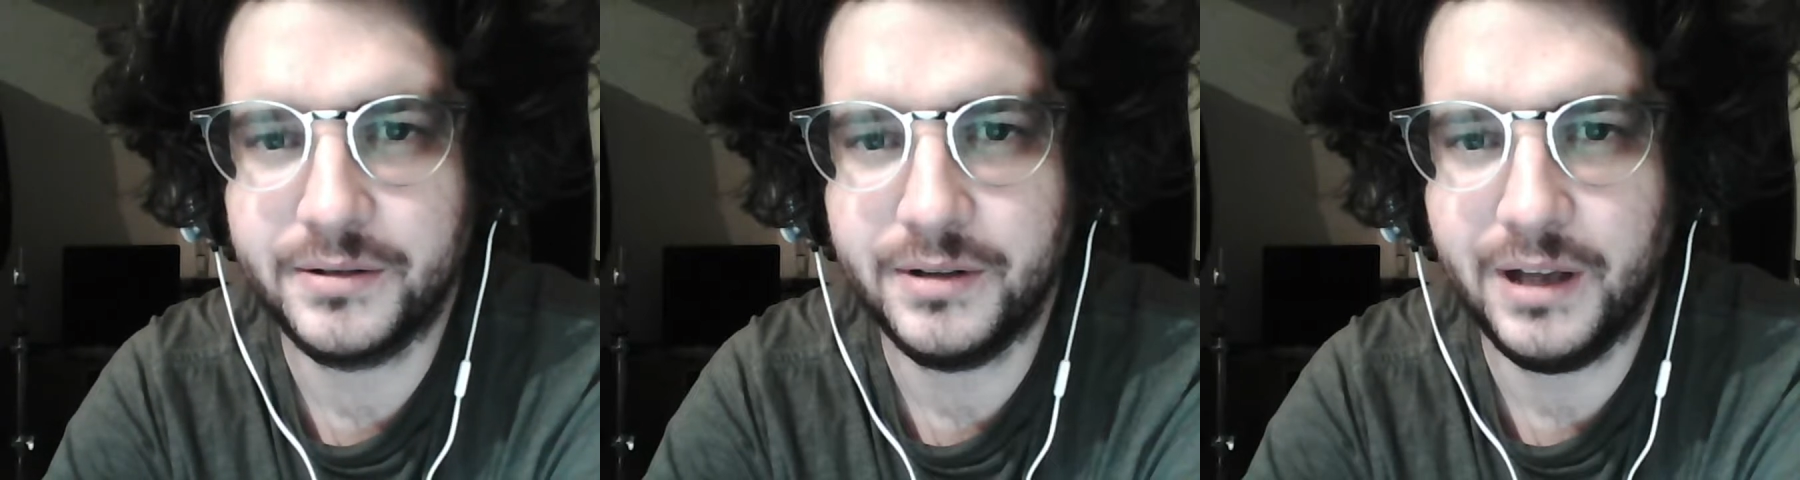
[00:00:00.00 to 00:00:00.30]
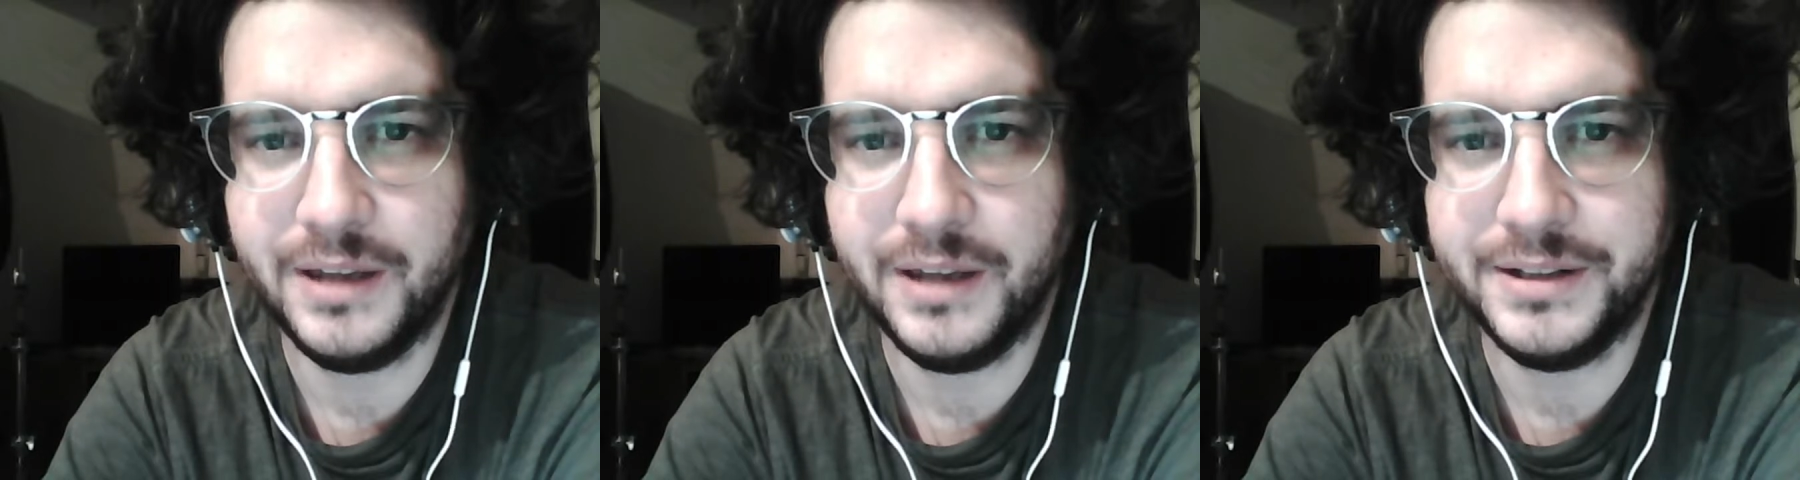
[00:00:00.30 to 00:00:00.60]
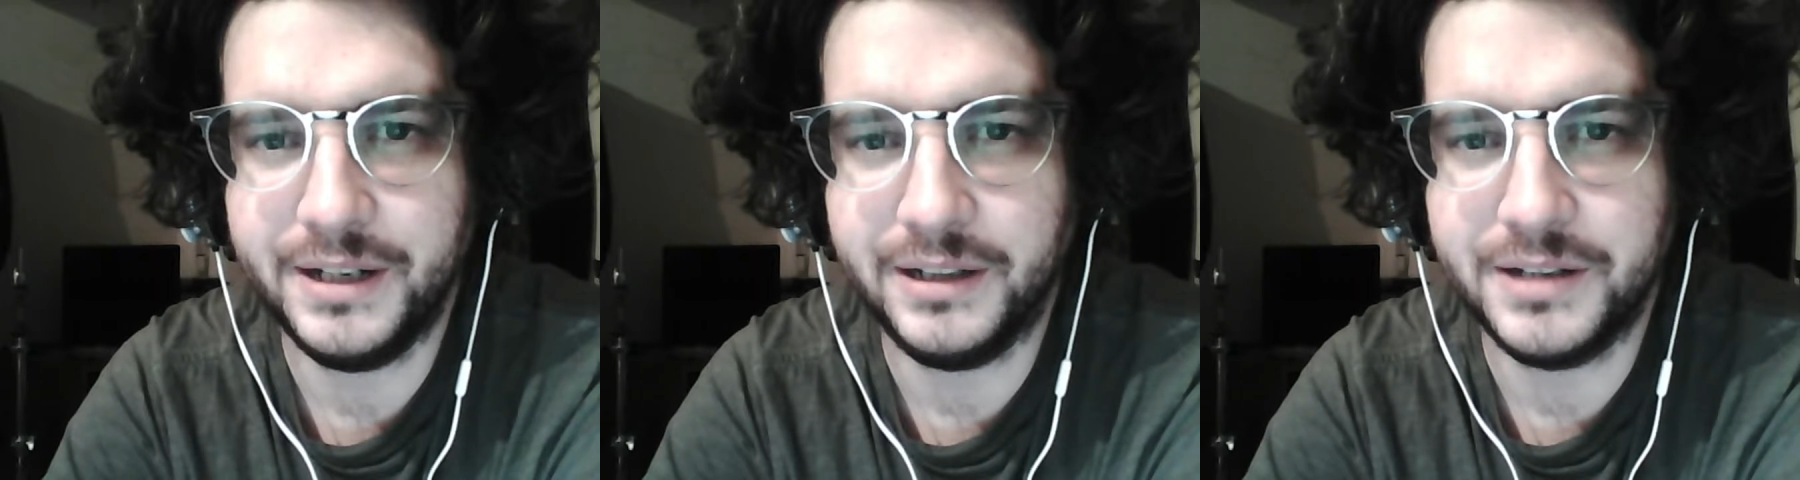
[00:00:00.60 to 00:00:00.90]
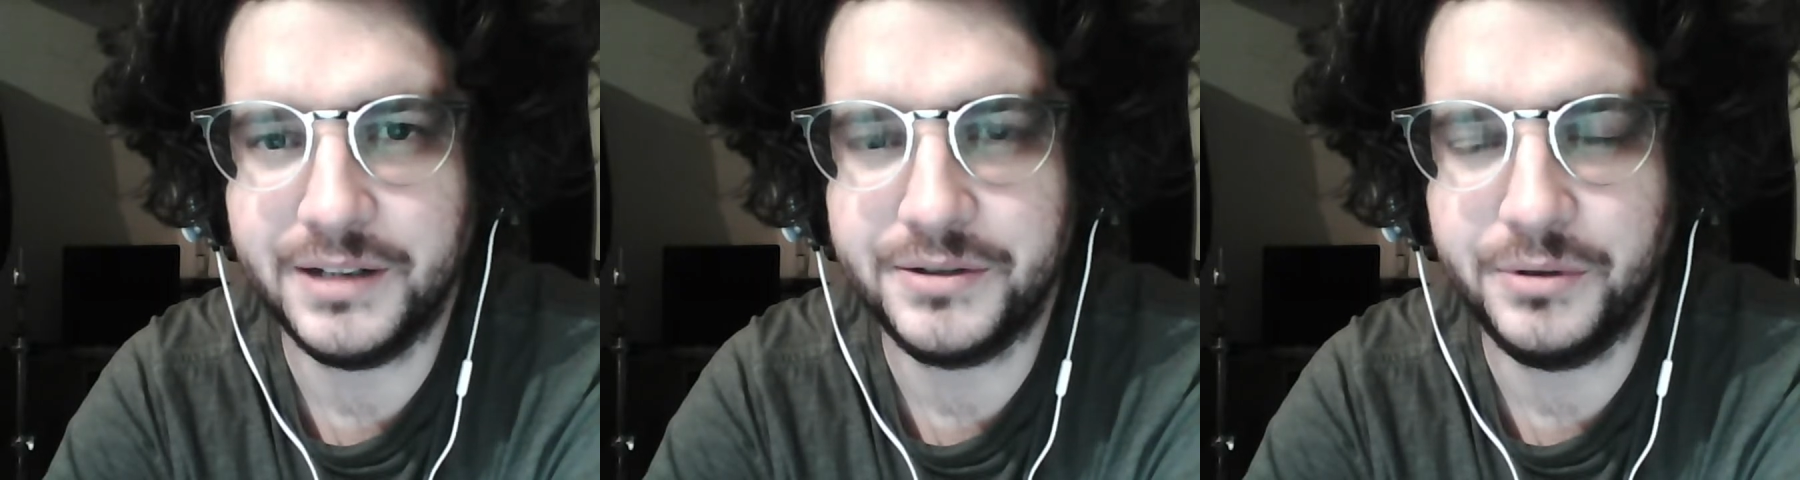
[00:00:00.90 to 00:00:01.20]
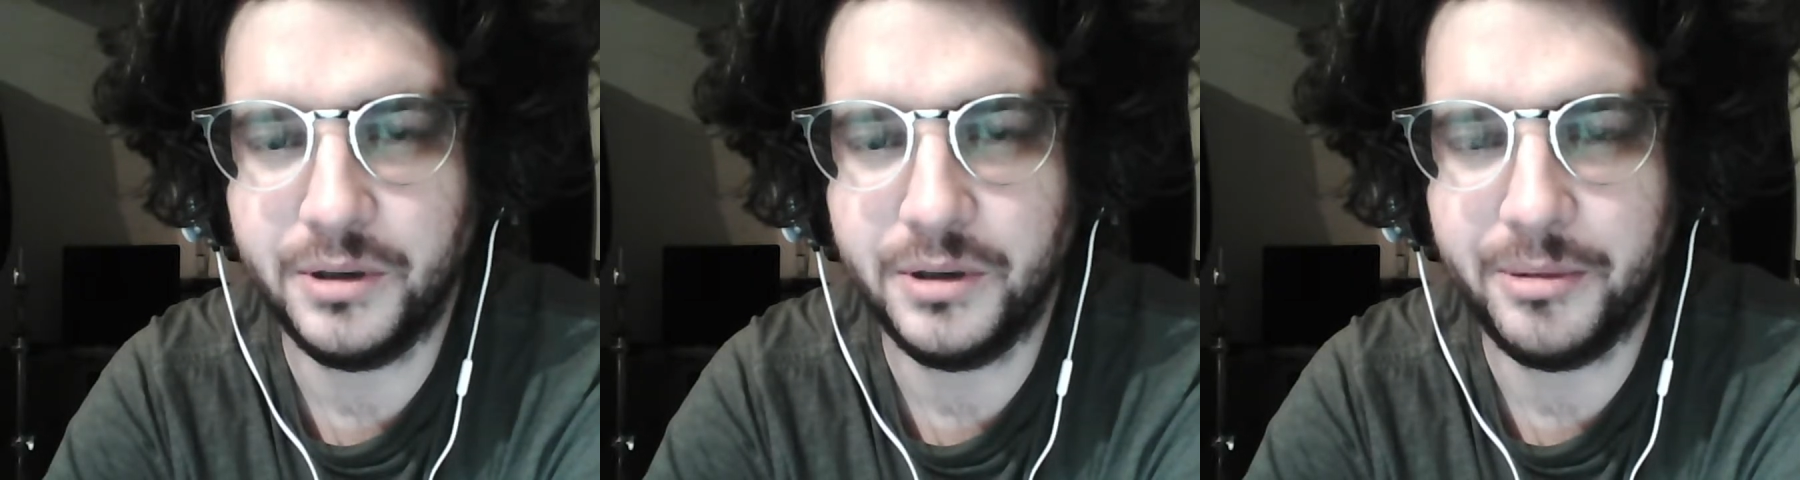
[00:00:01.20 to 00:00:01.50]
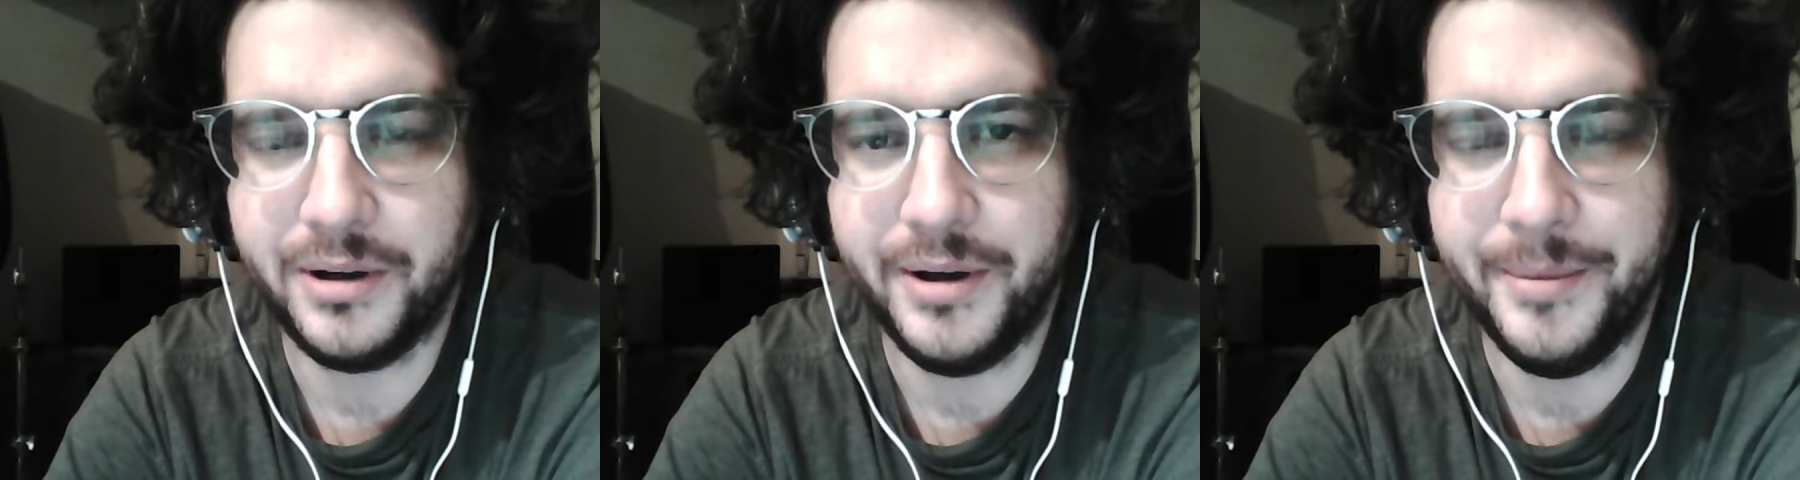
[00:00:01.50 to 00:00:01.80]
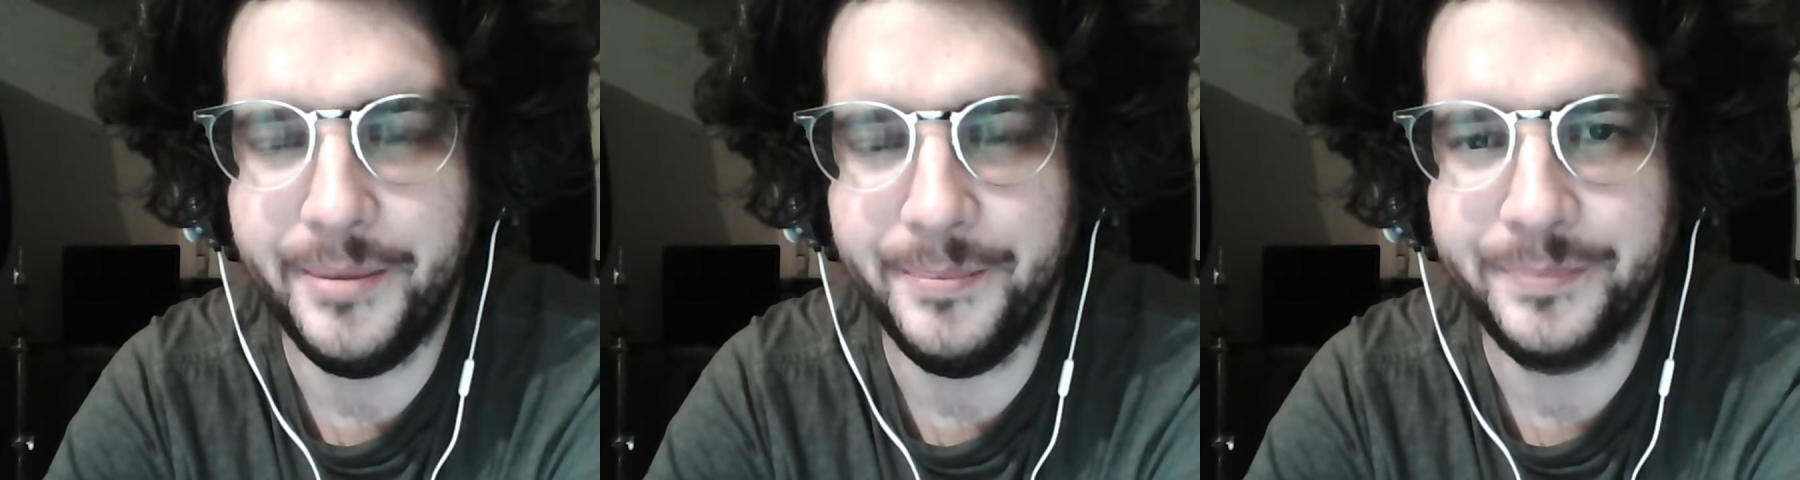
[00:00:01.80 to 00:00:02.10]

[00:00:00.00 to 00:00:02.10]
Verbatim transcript: and today I'd like to talk about um,